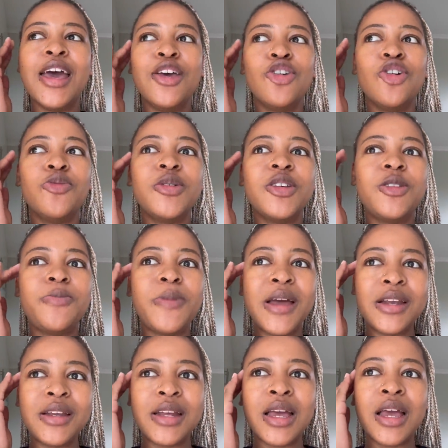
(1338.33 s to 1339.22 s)
you'll be
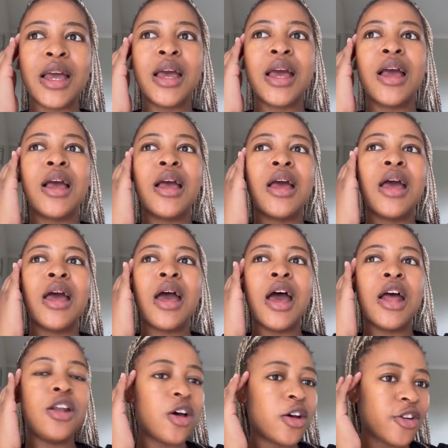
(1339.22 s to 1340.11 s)
spending
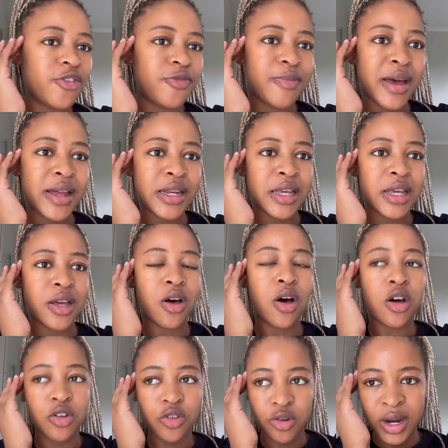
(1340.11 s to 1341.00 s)
a lot of money
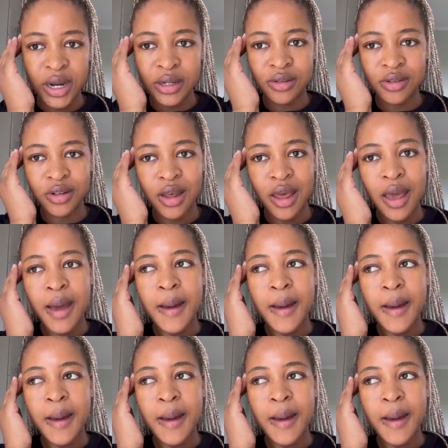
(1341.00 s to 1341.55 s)
on rent.